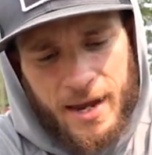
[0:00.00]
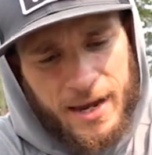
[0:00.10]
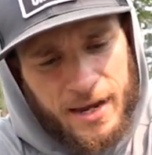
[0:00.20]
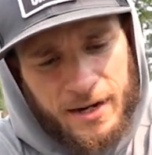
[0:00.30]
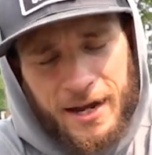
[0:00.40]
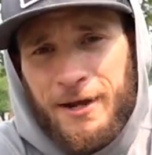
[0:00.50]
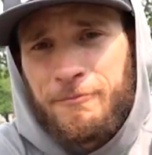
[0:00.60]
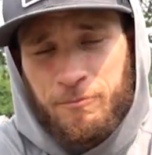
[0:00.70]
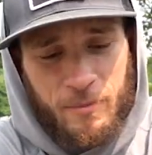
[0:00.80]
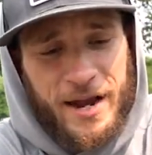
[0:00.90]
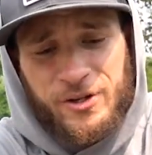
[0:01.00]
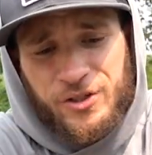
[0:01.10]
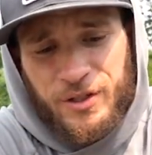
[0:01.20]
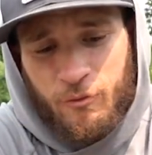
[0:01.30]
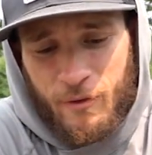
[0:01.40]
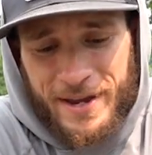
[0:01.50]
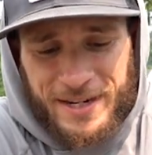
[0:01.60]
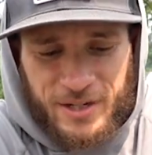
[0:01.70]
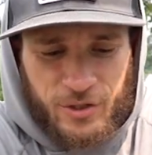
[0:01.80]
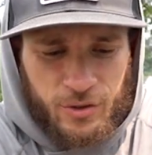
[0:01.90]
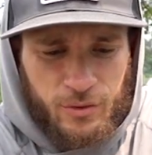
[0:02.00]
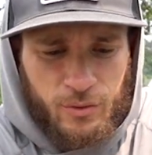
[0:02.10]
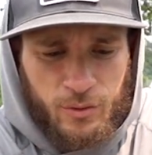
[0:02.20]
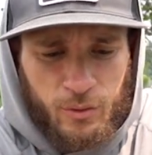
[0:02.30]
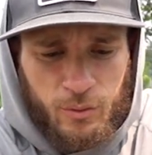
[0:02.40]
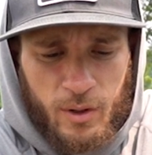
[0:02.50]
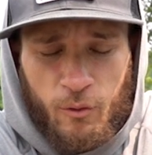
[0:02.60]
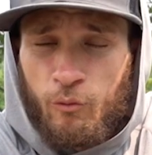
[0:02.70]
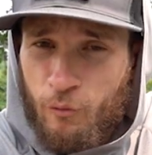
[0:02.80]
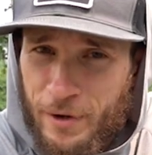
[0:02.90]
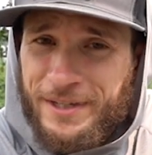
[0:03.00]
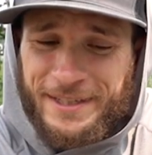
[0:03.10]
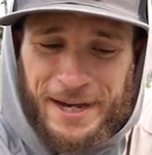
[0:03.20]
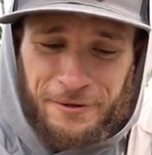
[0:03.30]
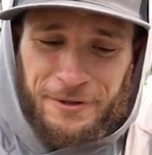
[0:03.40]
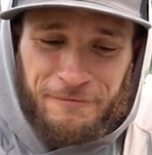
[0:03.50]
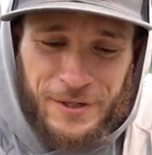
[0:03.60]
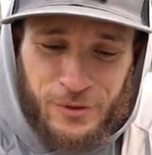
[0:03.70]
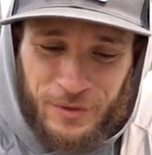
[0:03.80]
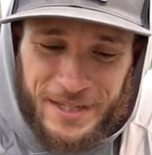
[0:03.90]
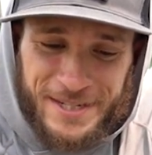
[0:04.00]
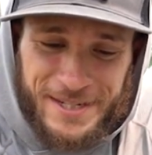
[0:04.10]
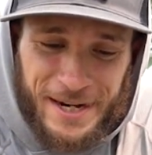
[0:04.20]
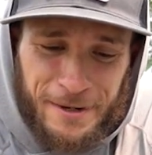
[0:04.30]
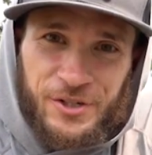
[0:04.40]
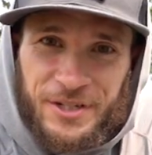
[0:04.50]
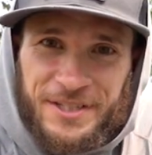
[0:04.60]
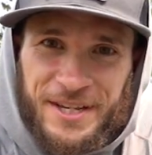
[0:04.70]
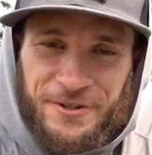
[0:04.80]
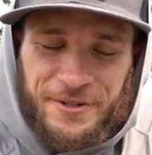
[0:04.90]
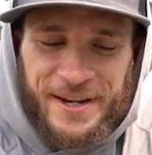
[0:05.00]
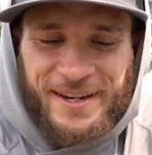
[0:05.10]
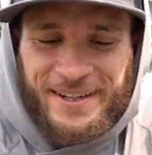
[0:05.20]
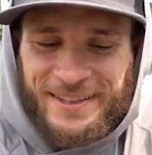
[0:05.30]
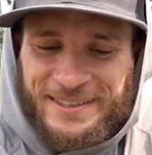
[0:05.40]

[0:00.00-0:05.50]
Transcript: And I actually ran into a really healthy fish with this setup just the other day.